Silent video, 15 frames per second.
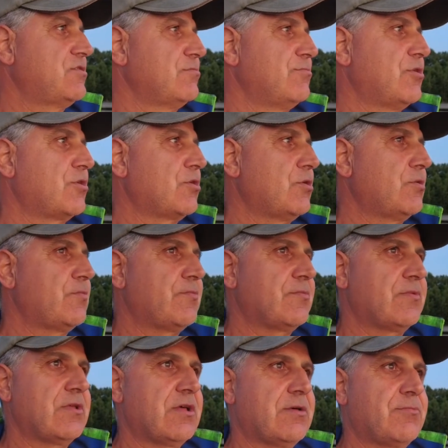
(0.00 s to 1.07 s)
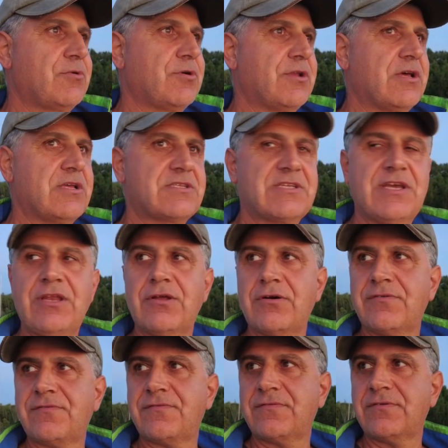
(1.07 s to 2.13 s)
tomorrow I'm gonna sail
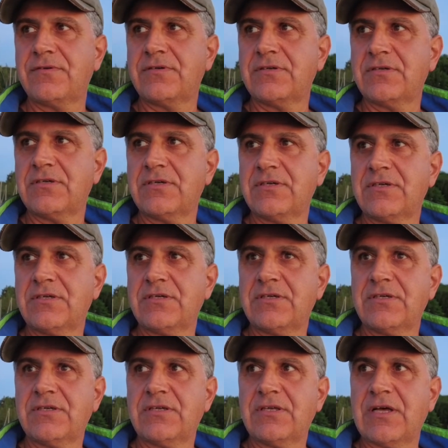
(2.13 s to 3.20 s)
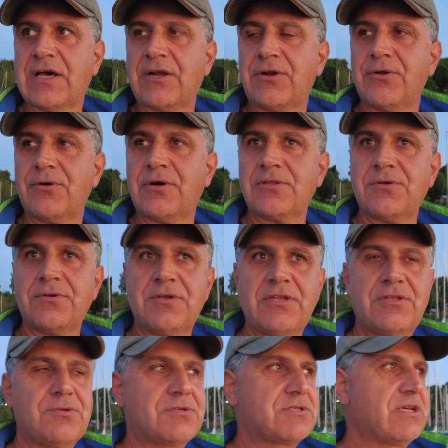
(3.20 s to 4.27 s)
off. I don't know, I don't need
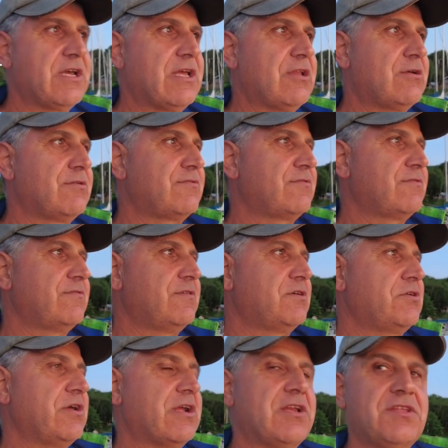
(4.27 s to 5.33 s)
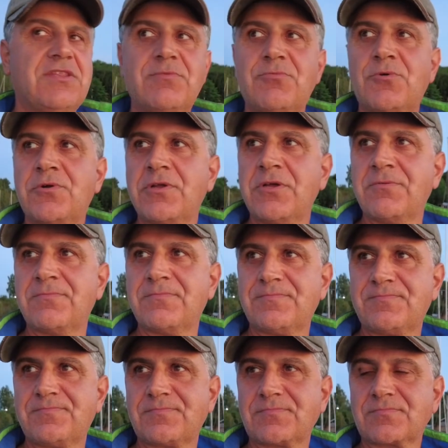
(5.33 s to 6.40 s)
to sail off very early in the morning,
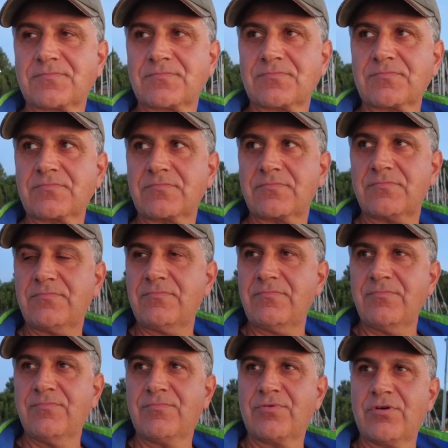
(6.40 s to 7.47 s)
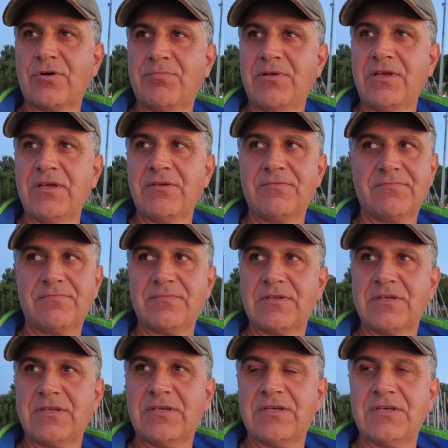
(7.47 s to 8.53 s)
probably
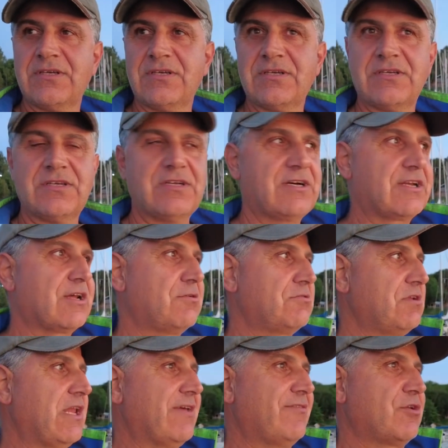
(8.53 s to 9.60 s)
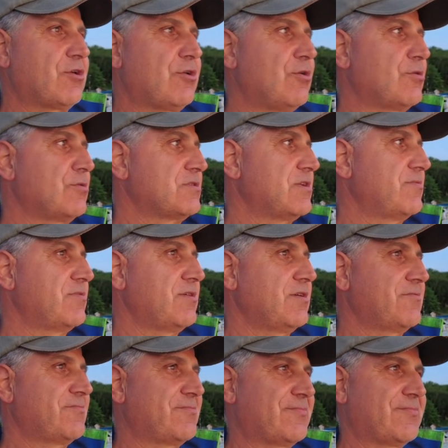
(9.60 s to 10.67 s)
around 11 o'clock or something.